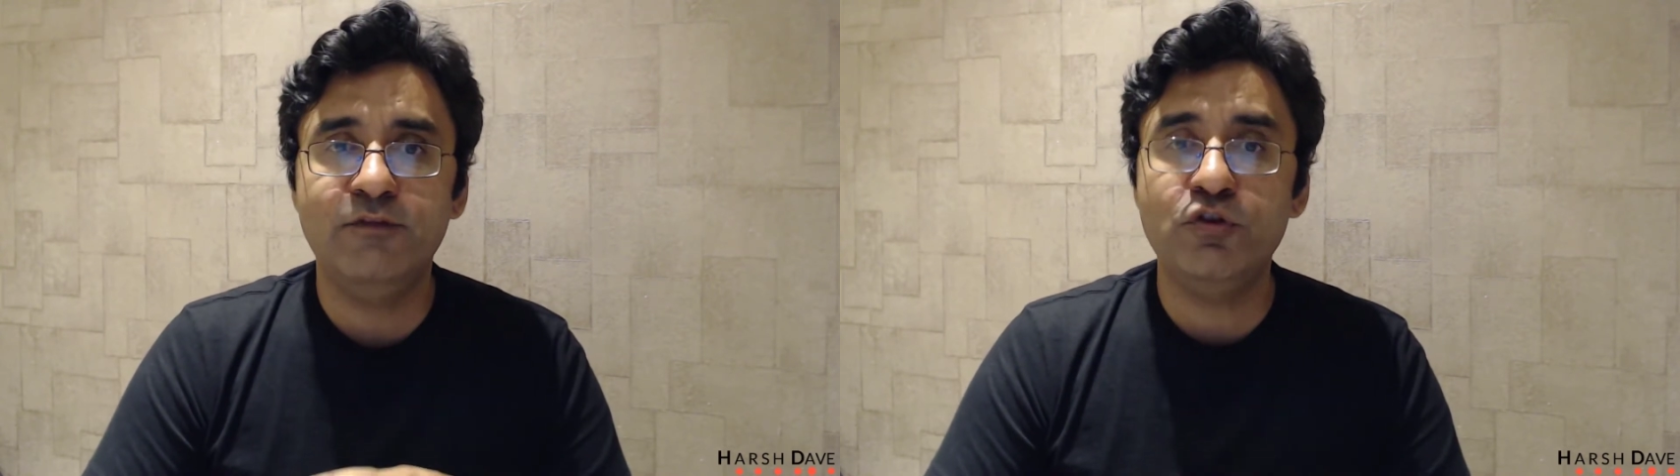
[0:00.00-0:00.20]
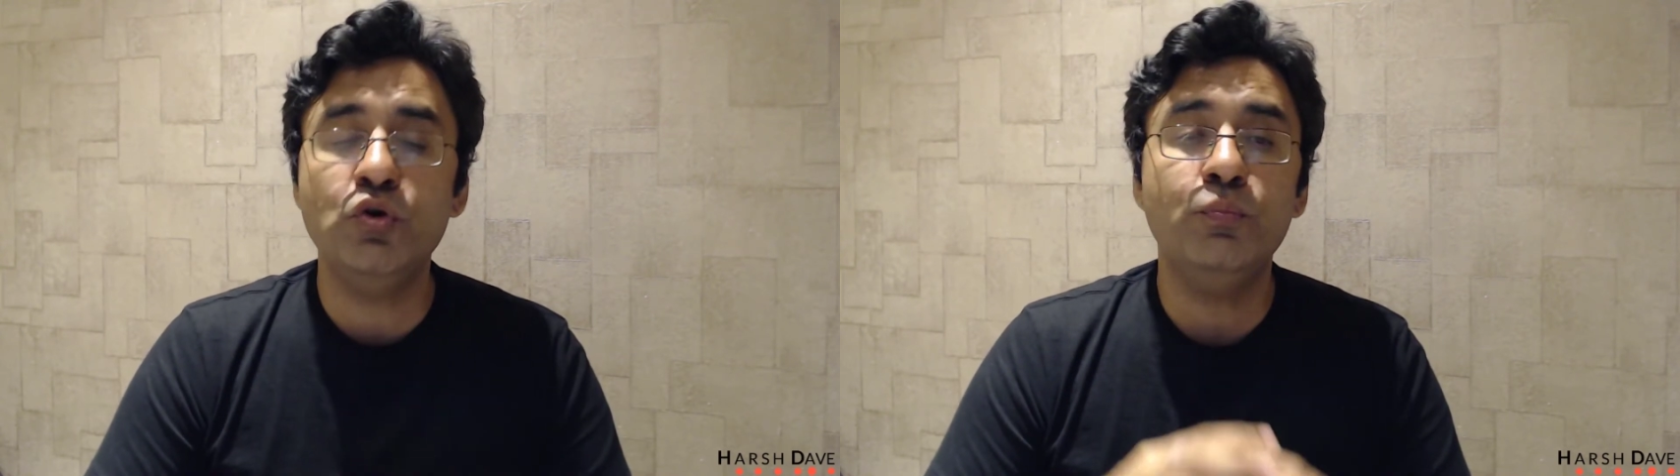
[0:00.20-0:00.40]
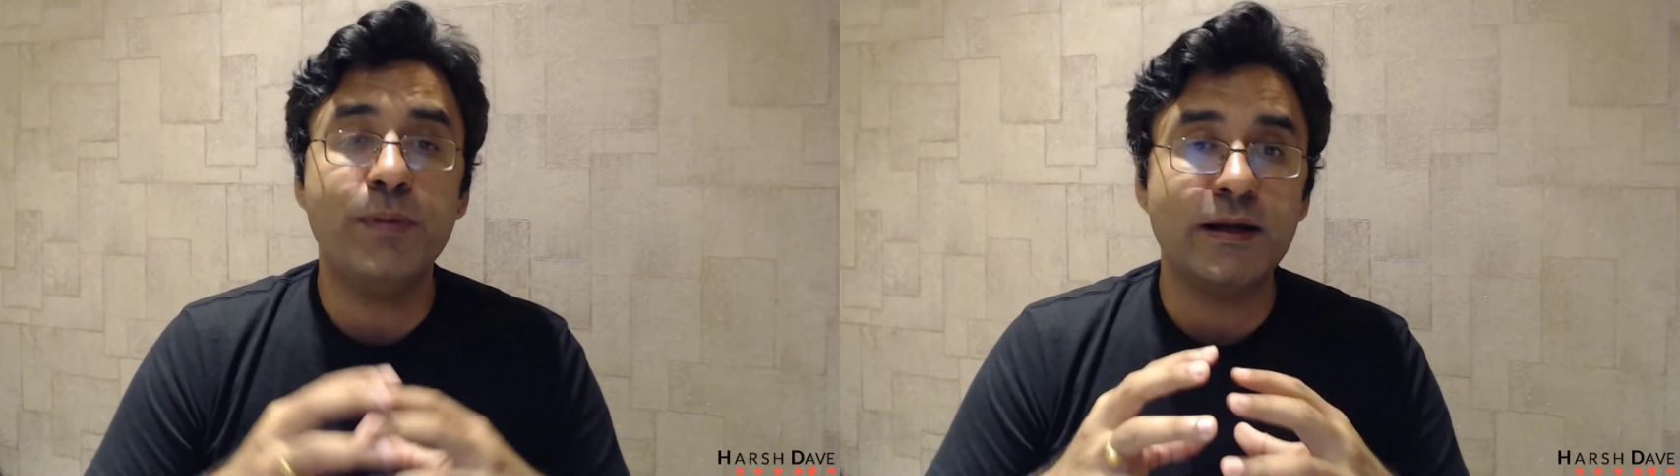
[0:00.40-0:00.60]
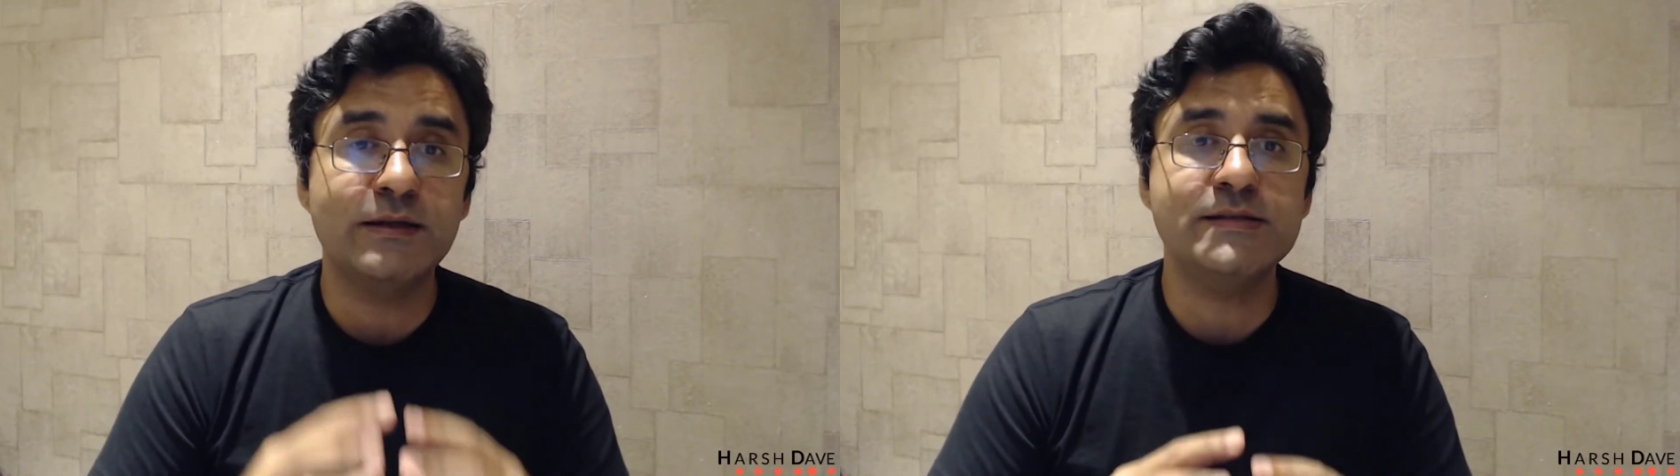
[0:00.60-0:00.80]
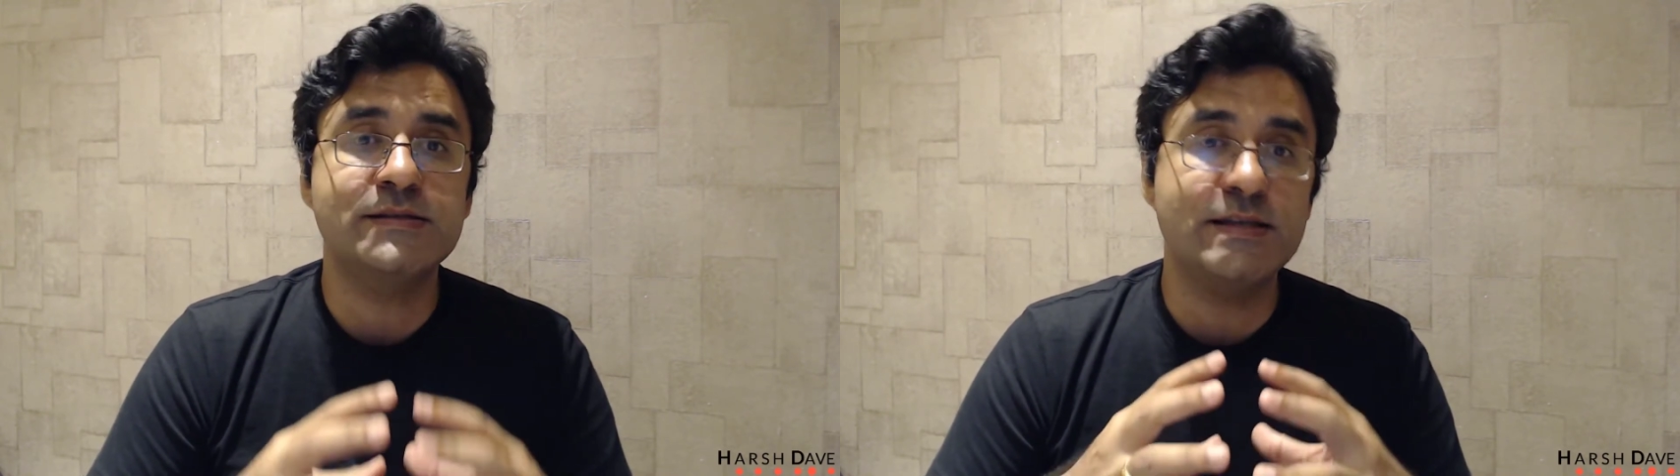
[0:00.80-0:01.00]
if you
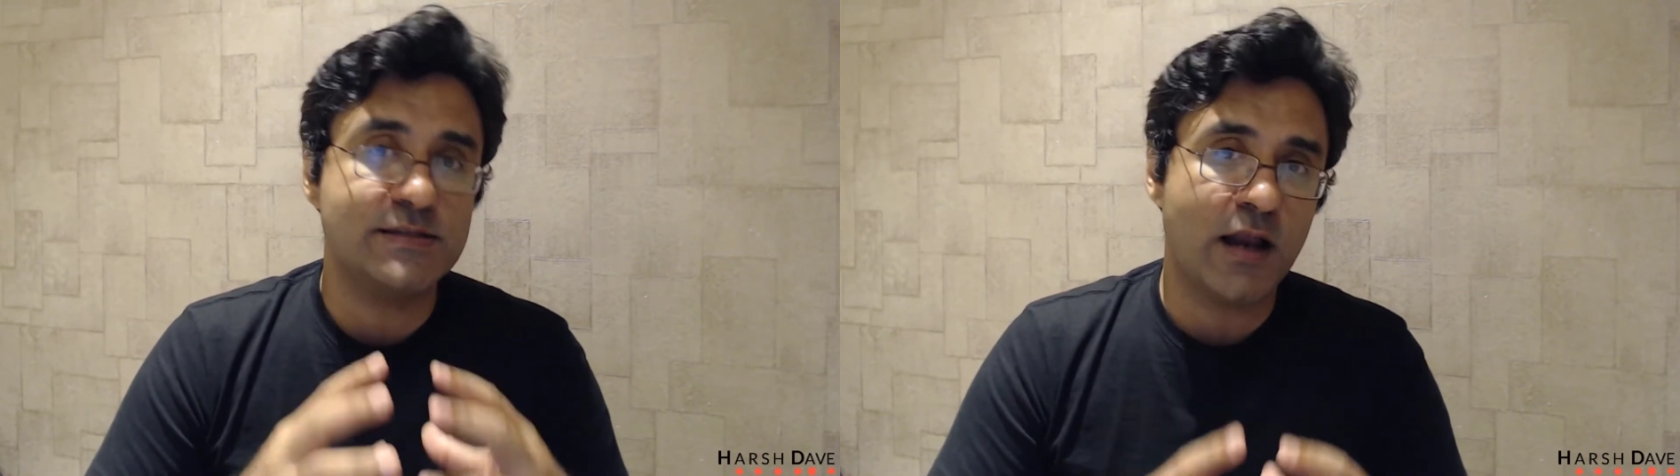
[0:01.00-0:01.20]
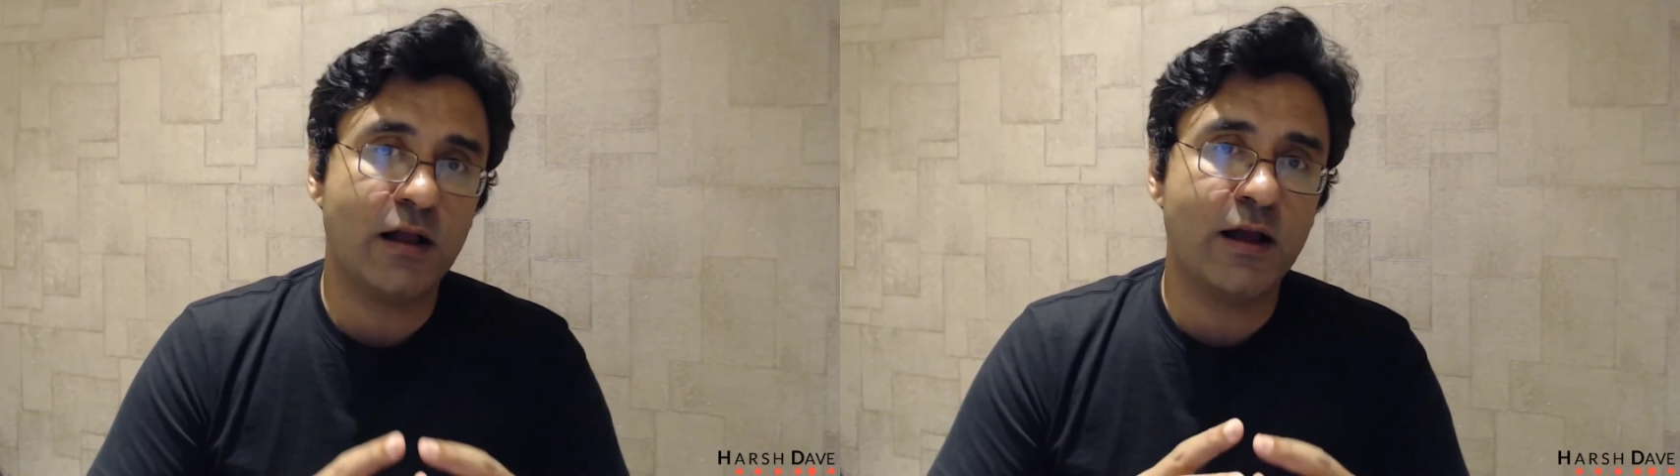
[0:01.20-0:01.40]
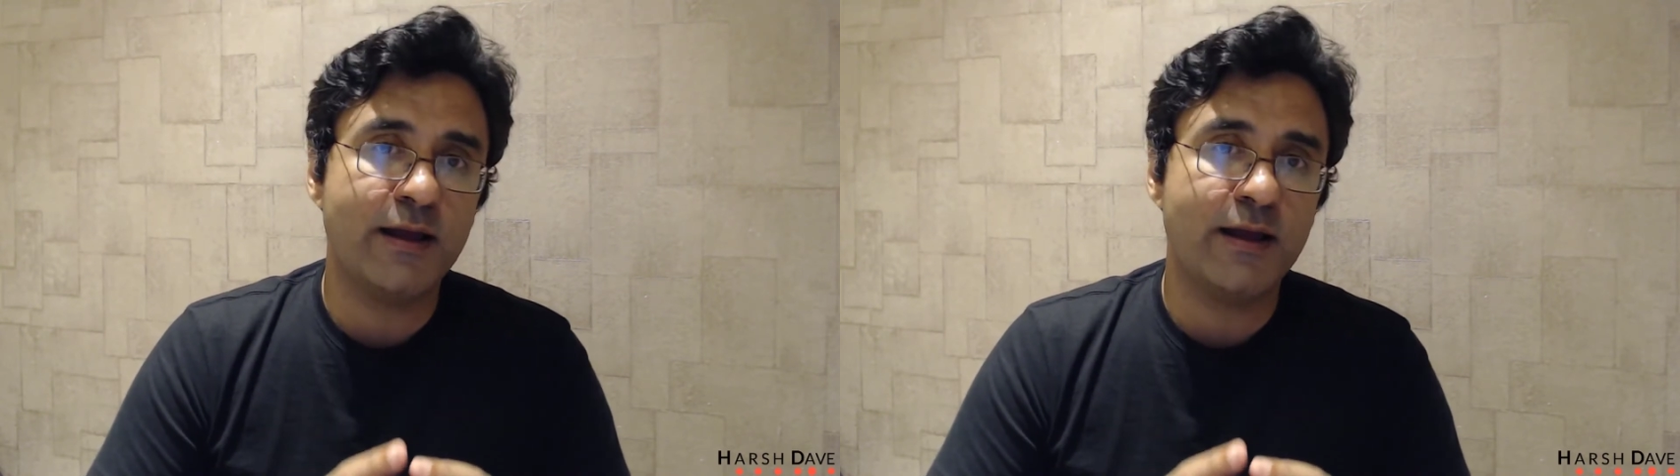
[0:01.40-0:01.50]
practice this raga